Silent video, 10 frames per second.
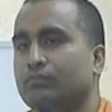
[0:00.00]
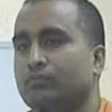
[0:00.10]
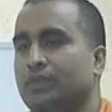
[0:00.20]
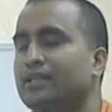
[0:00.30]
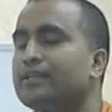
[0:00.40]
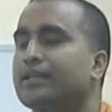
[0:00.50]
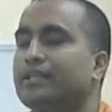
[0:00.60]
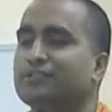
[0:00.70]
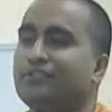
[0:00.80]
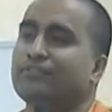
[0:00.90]
the case of
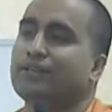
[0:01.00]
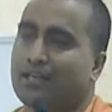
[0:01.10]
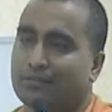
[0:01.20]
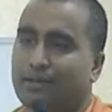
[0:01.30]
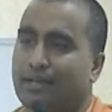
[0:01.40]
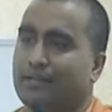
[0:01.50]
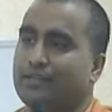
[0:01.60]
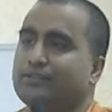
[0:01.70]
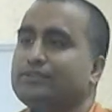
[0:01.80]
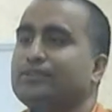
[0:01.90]
color blindness.
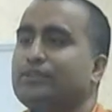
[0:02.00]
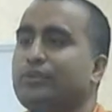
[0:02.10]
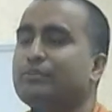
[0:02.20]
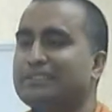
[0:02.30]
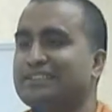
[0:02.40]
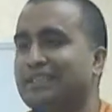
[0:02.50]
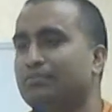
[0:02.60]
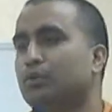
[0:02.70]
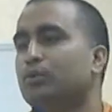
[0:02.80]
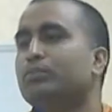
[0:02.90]
You may see blue
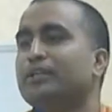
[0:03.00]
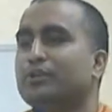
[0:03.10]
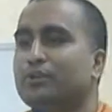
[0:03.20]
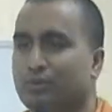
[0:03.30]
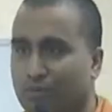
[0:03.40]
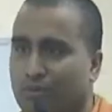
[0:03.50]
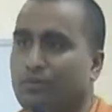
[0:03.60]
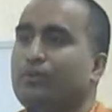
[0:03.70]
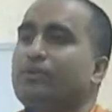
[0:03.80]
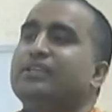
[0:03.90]
but you
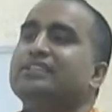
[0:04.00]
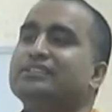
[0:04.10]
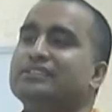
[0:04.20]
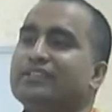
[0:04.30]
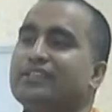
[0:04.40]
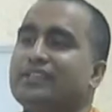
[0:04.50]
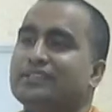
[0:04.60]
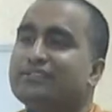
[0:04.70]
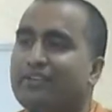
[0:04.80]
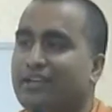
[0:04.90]
register it as green,
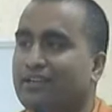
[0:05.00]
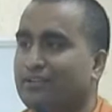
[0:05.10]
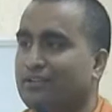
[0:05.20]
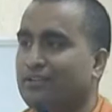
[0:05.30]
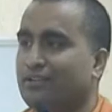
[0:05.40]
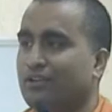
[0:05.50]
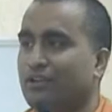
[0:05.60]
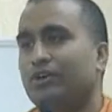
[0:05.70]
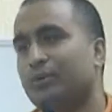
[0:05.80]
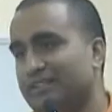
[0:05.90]
or vice
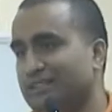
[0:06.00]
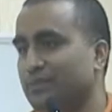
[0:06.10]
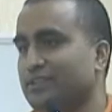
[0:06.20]
versa.